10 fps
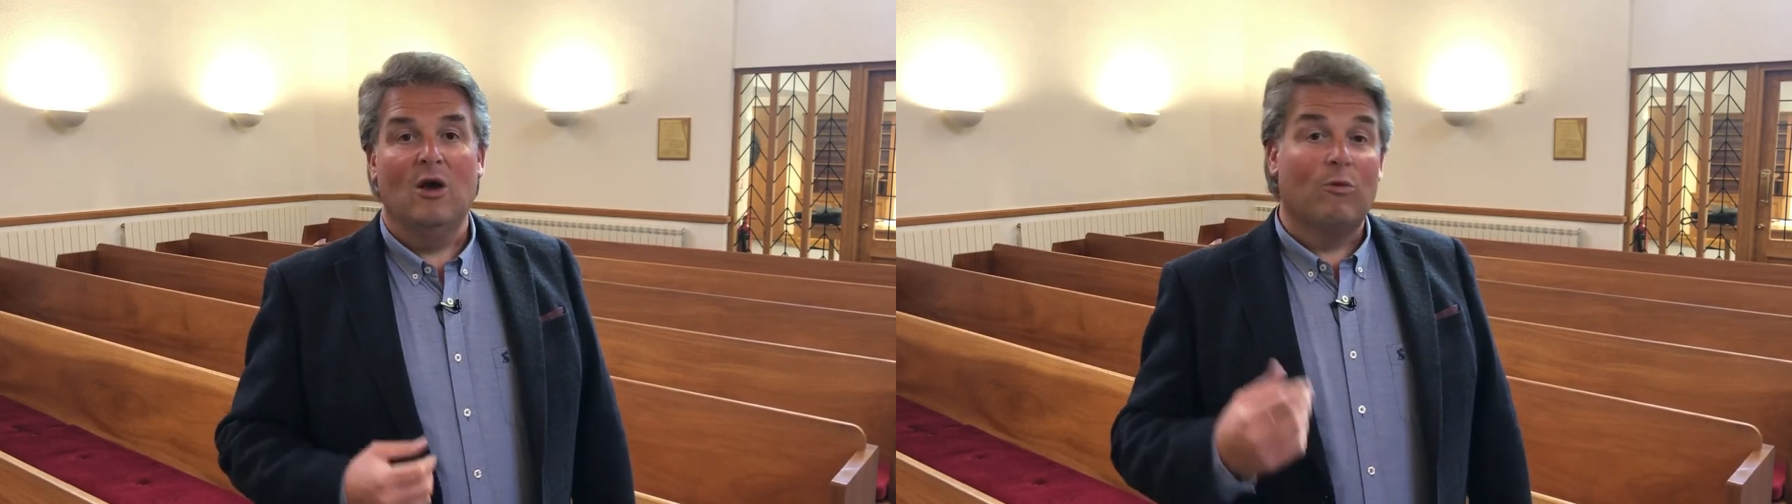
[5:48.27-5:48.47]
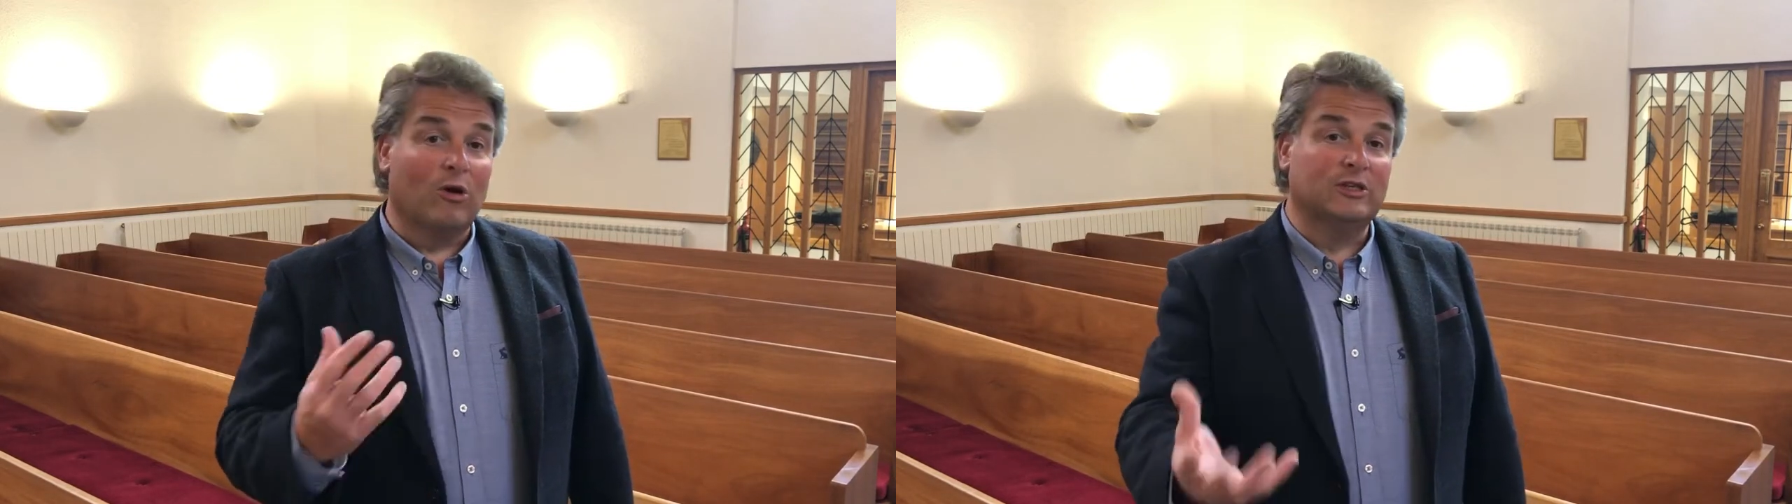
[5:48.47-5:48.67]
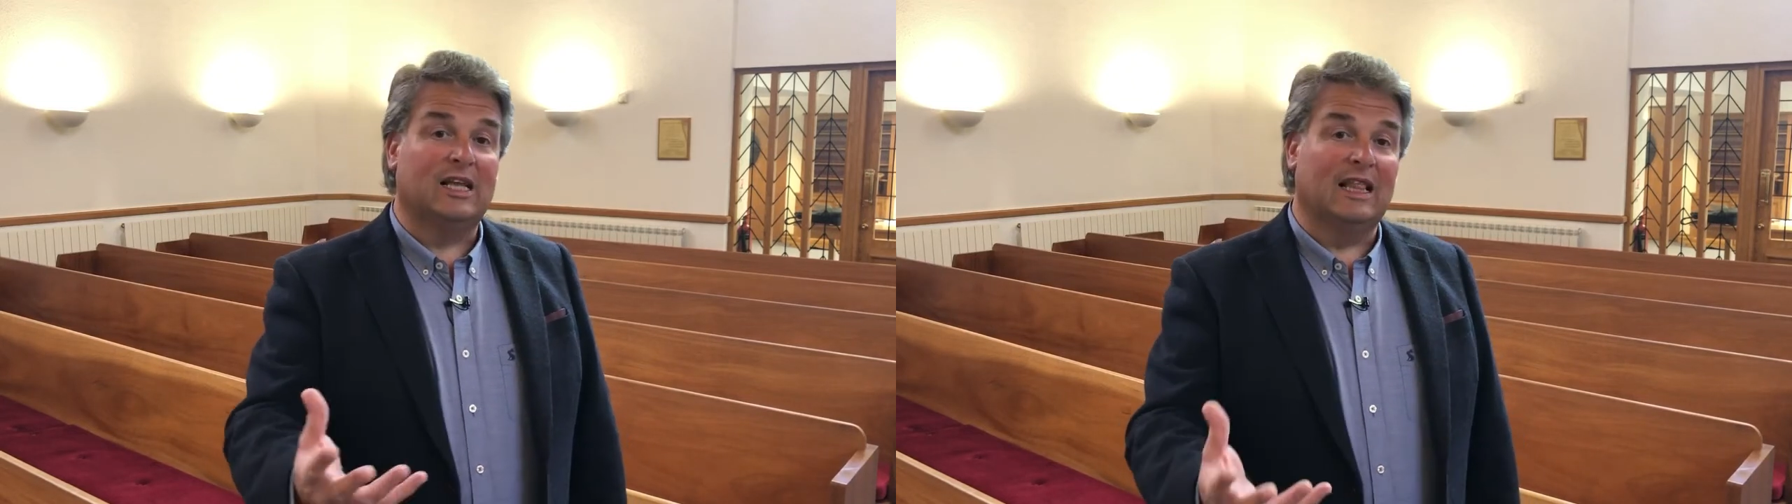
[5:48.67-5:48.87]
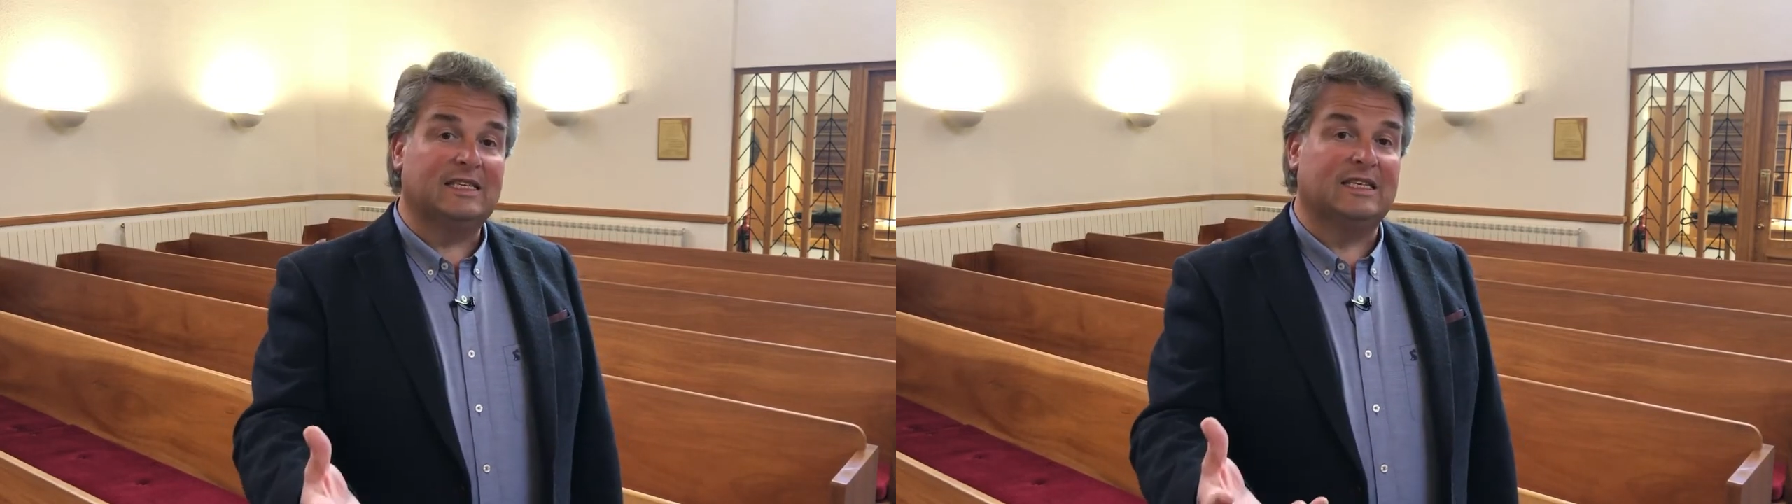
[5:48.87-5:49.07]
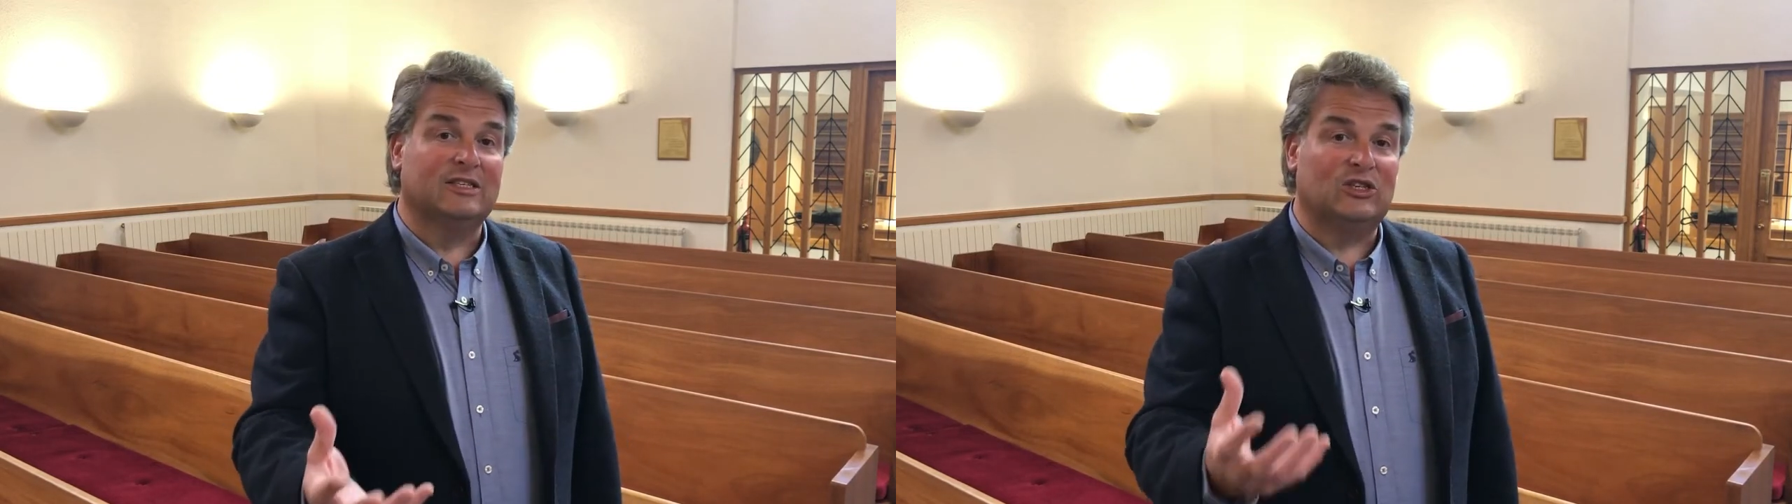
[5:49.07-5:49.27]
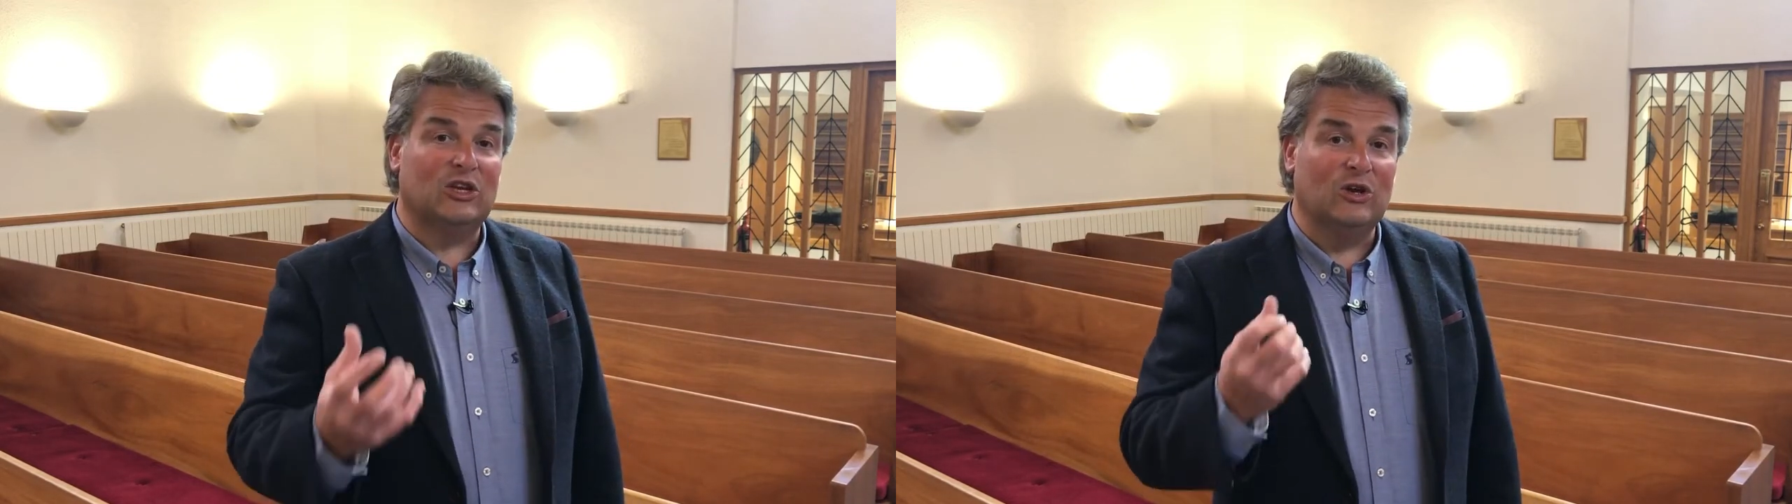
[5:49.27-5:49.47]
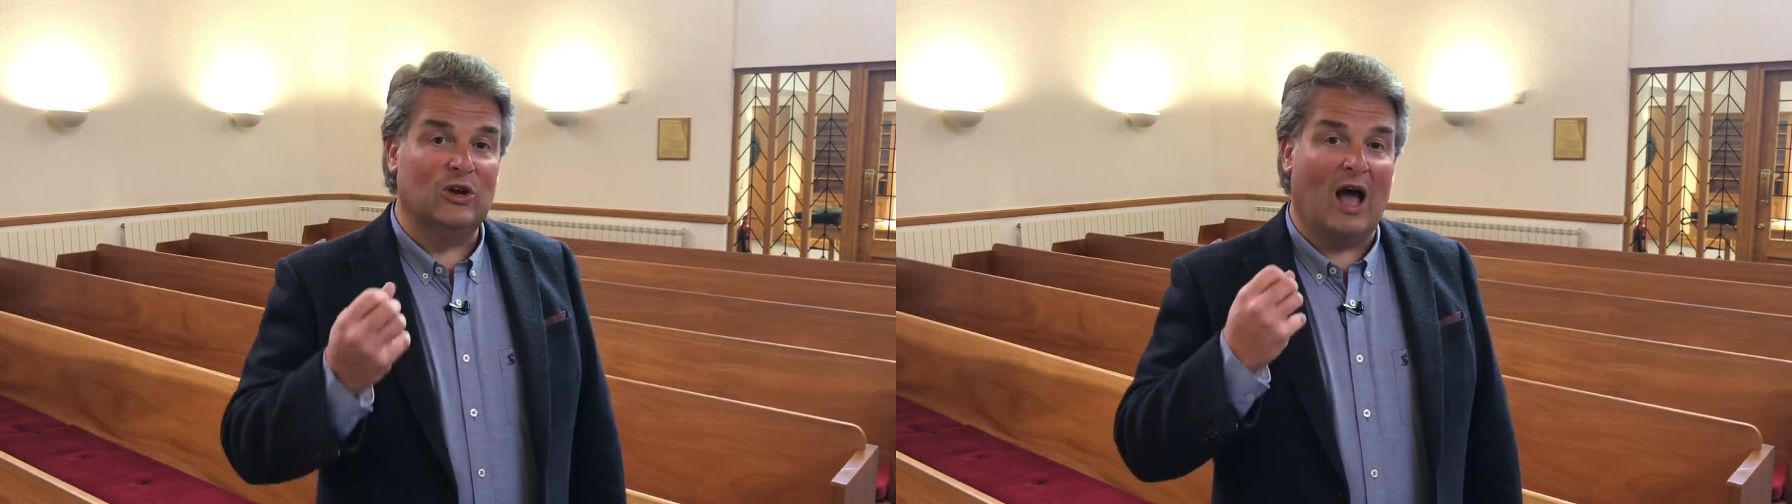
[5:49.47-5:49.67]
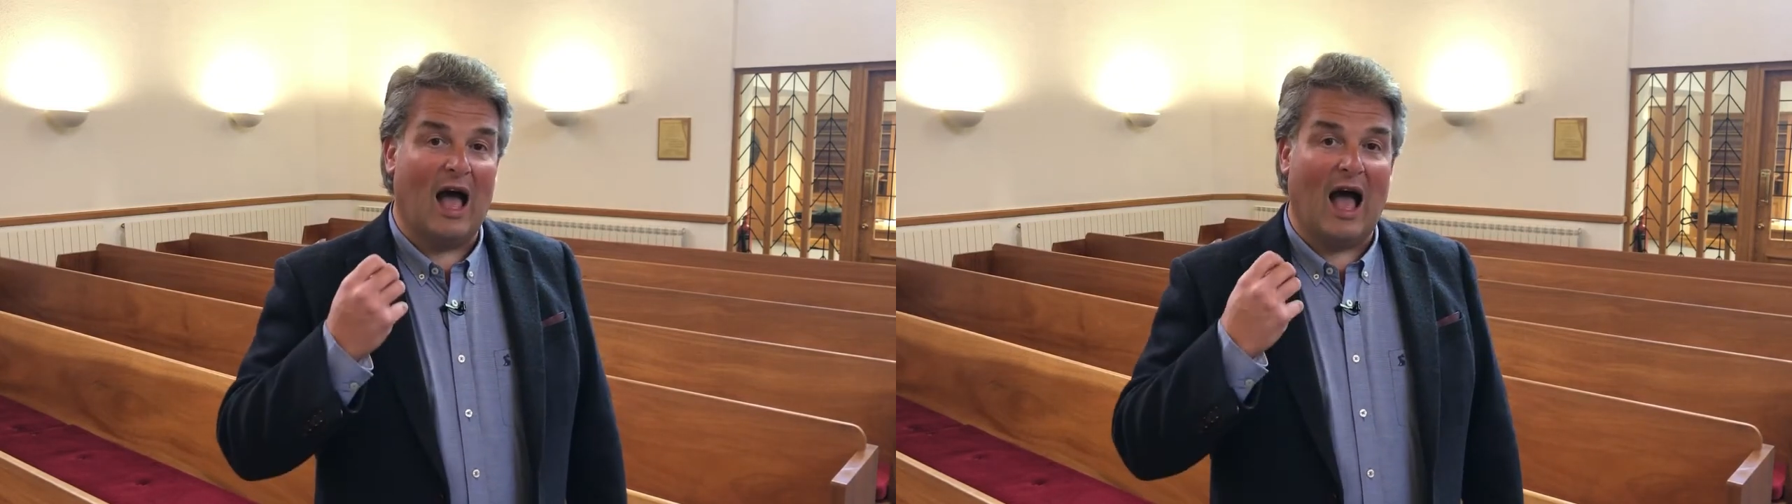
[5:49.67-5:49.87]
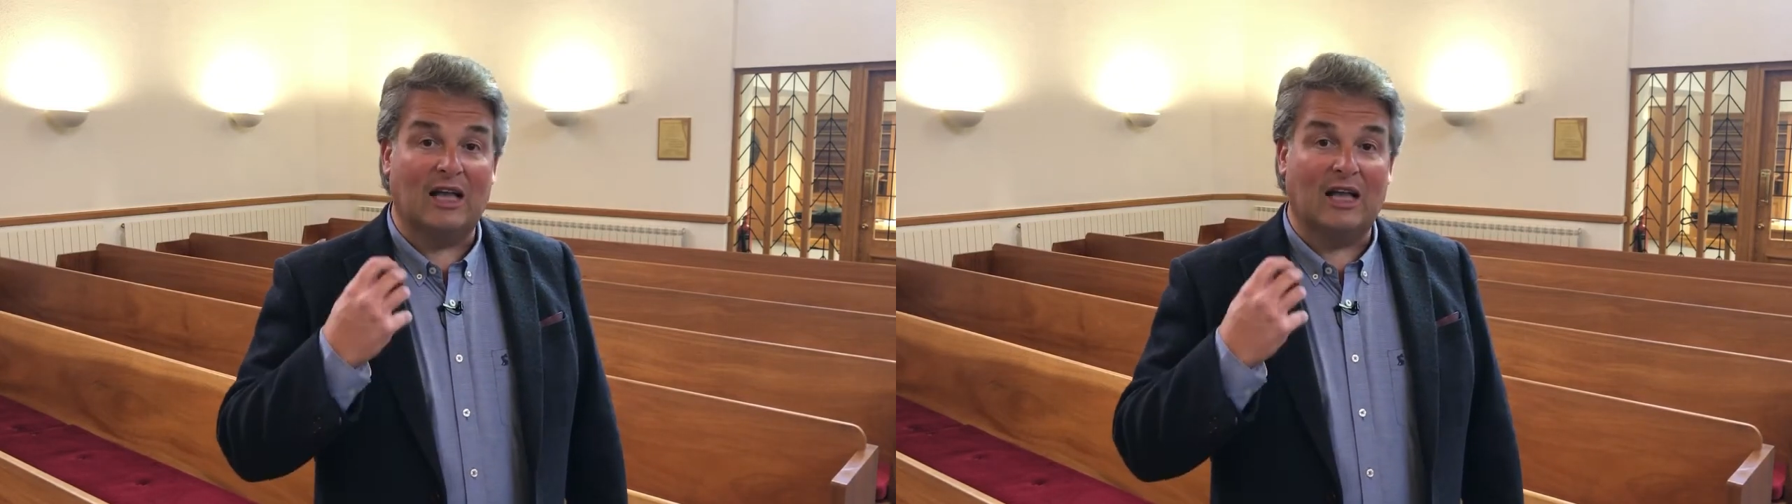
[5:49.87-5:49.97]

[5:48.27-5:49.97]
We're going to listen to